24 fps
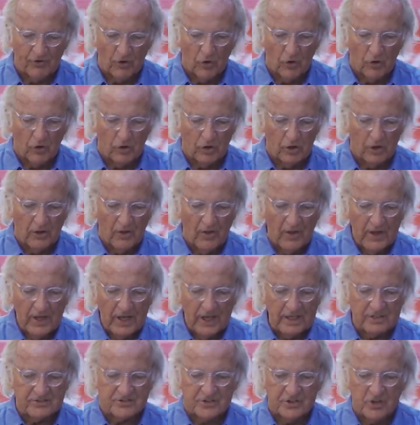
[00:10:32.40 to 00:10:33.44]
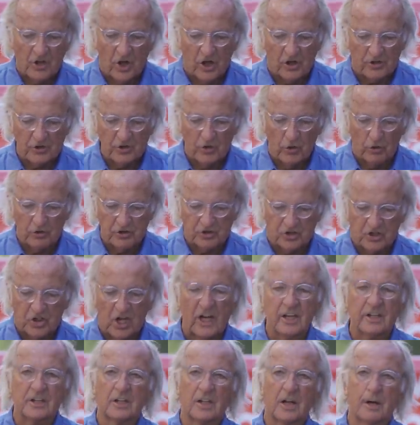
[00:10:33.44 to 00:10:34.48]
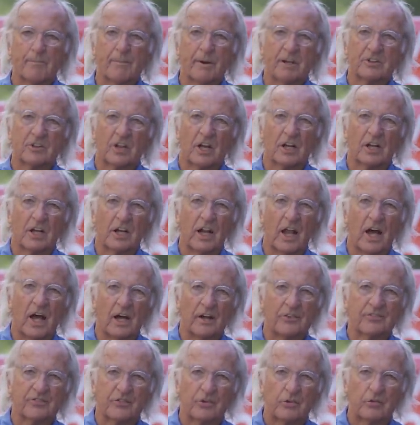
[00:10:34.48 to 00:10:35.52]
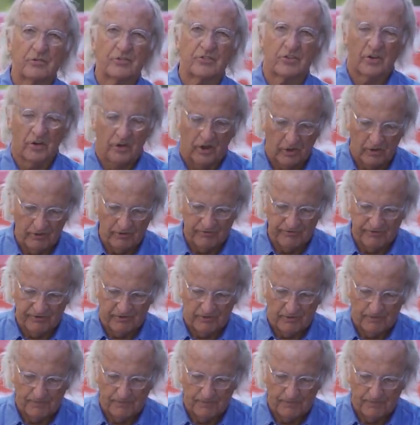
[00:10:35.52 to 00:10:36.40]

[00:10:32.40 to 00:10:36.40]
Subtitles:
all is not your gender, but the class you serve.